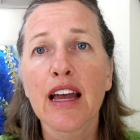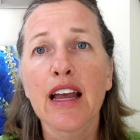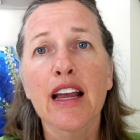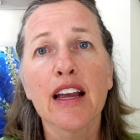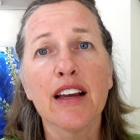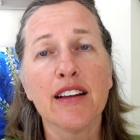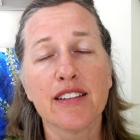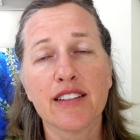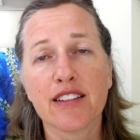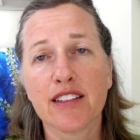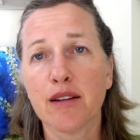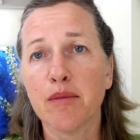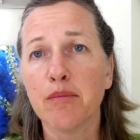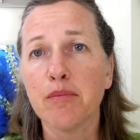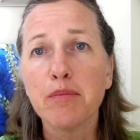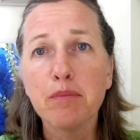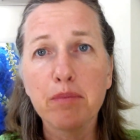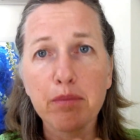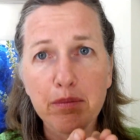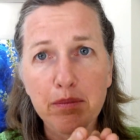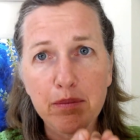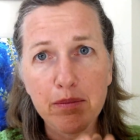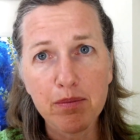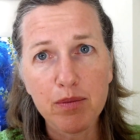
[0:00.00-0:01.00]
is to
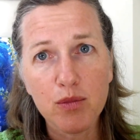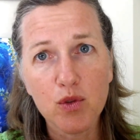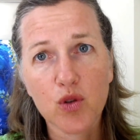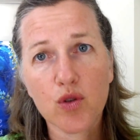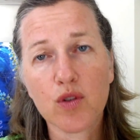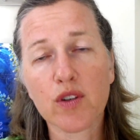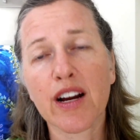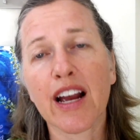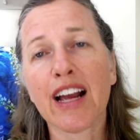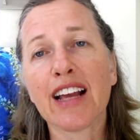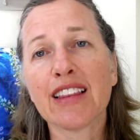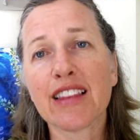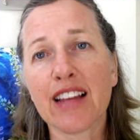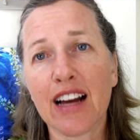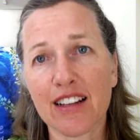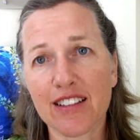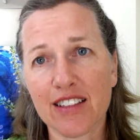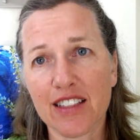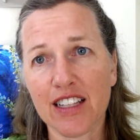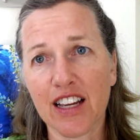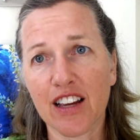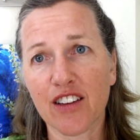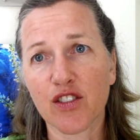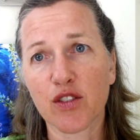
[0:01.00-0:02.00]
create that
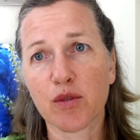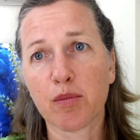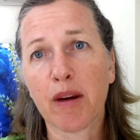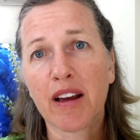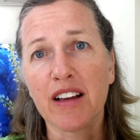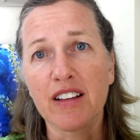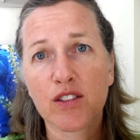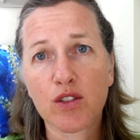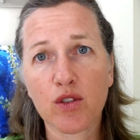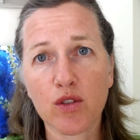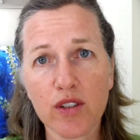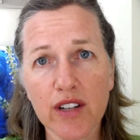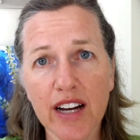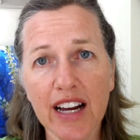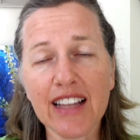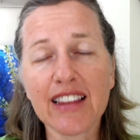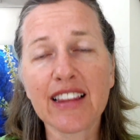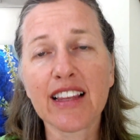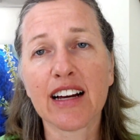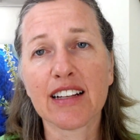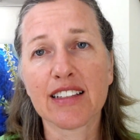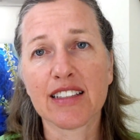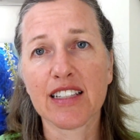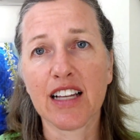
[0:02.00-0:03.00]
safe space, create
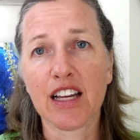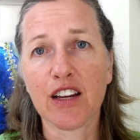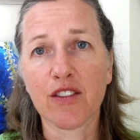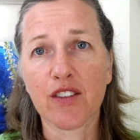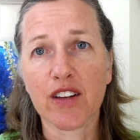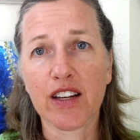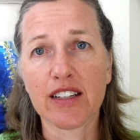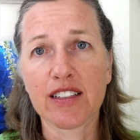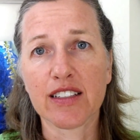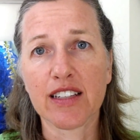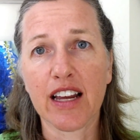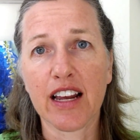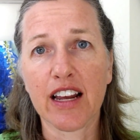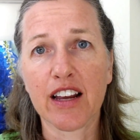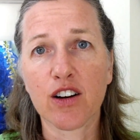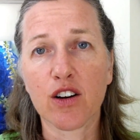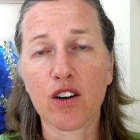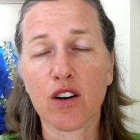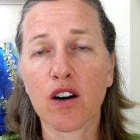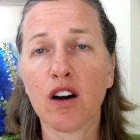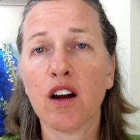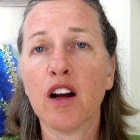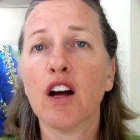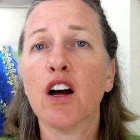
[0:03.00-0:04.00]
that safe
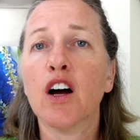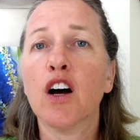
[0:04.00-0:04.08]
container